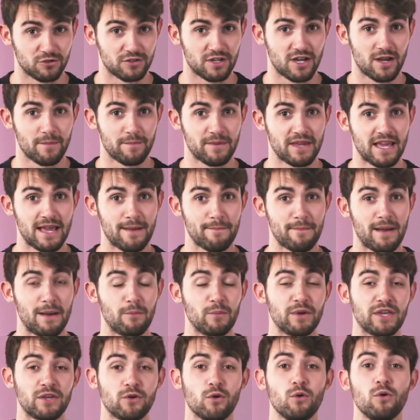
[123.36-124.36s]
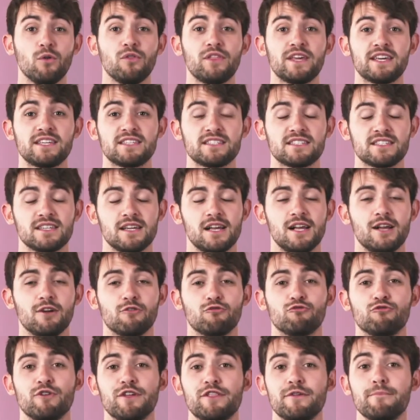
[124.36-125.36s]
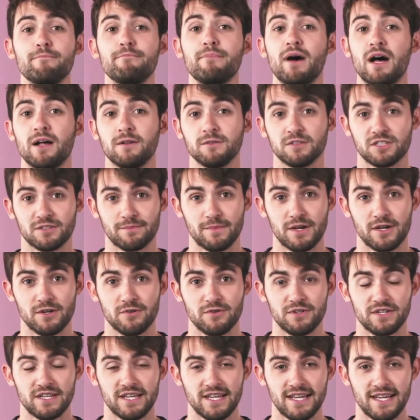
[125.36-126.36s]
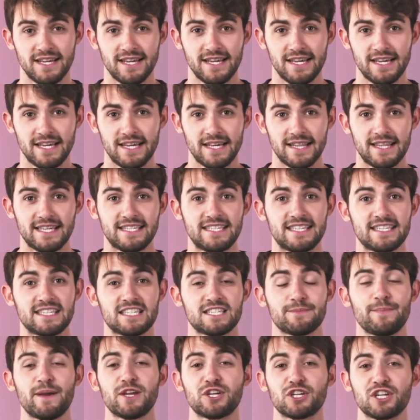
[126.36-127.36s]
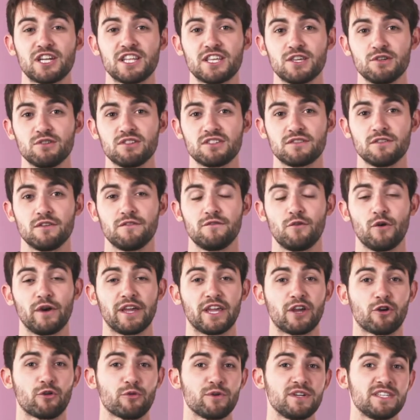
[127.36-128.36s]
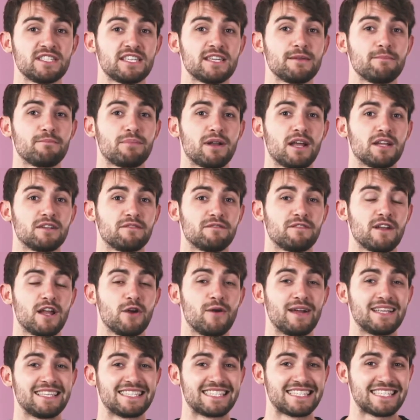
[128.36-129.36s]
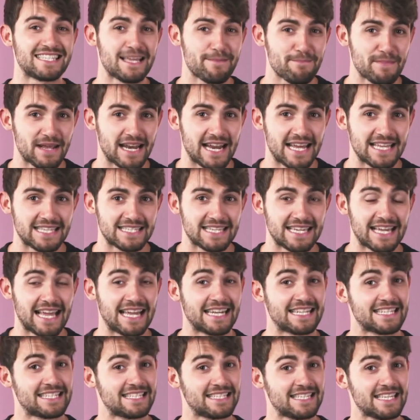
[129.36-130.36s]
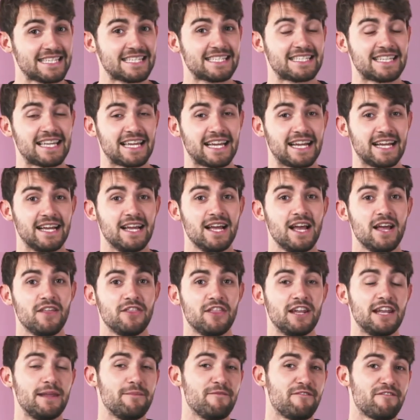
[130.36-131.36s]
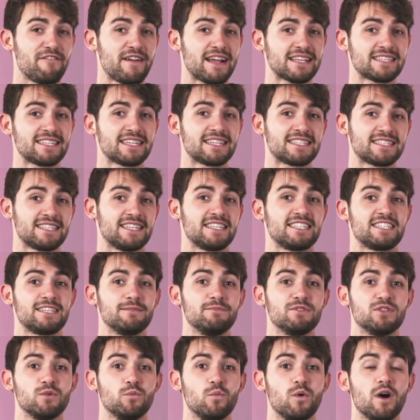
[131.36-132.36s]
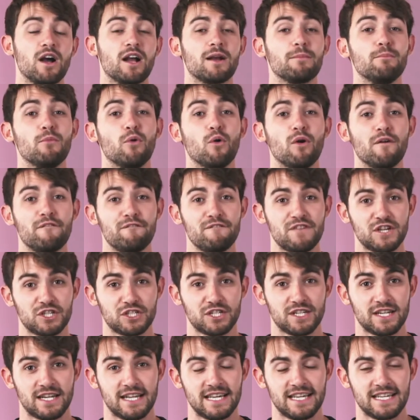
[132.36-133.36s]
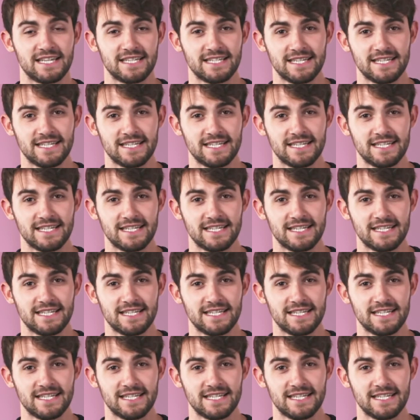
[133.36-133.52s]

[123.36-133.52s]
RPM, and we call this rhythm pulse mode. This is especially useful for increasing blood flow and stimulating and assisting the lymphatic system to work more efficiently.